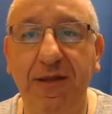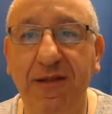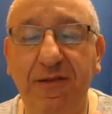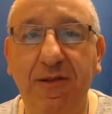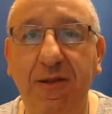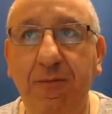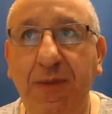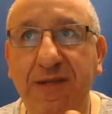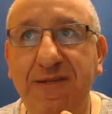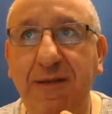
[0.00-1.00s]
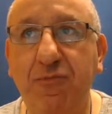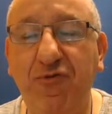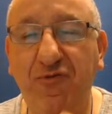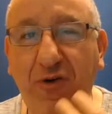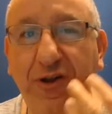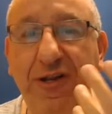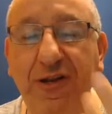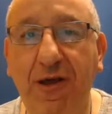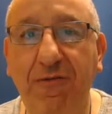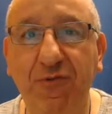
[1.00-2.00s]
it, it, makes them to fall
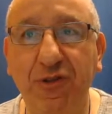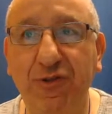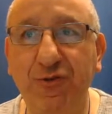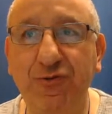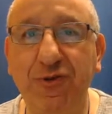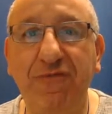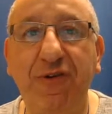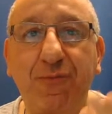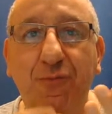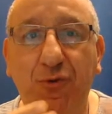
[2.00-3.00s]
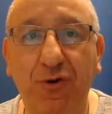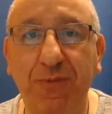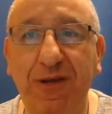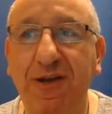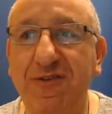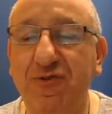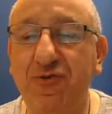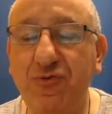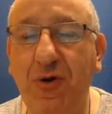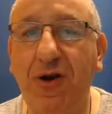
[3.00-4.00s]
in love with you even more because
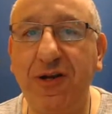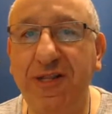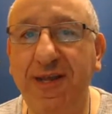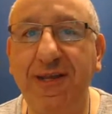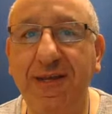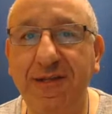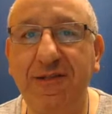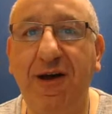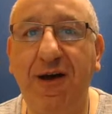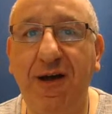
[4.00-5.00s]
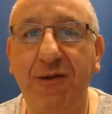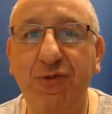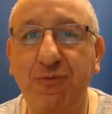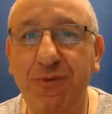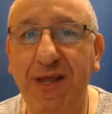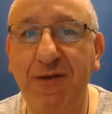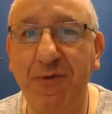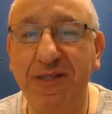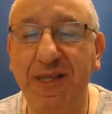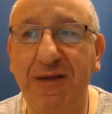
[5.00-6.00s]
you are taking time to play
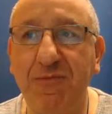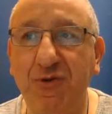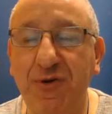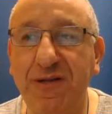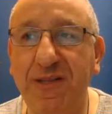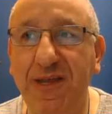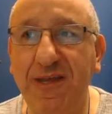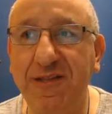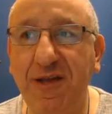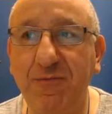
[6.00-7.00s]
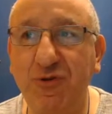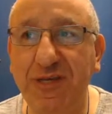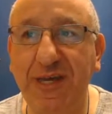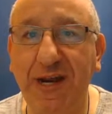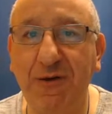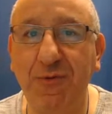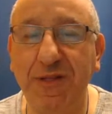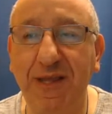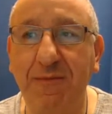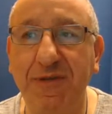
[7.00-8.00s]
with them you are taking time to care
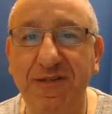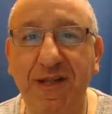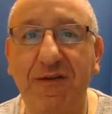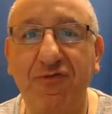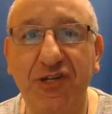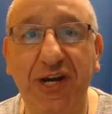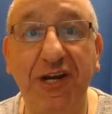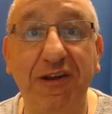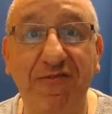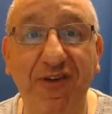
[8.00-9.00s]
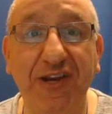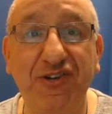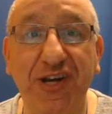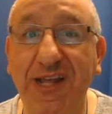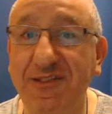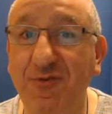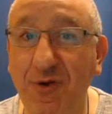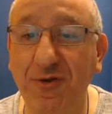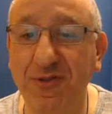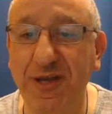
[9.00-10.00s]
with them instead of sharing affection at the
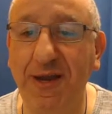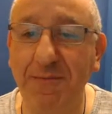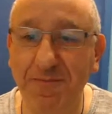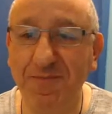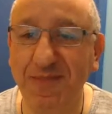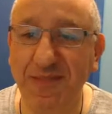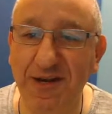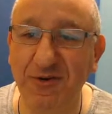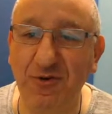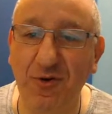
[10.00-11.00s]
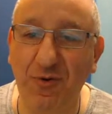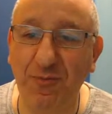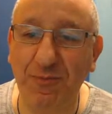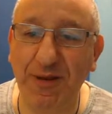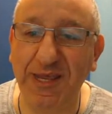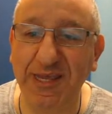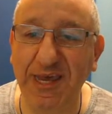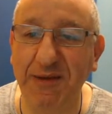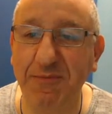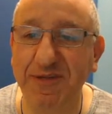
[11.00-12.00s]
wrong time there you go playing
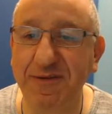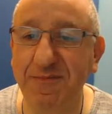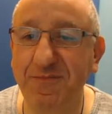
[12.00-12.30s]
games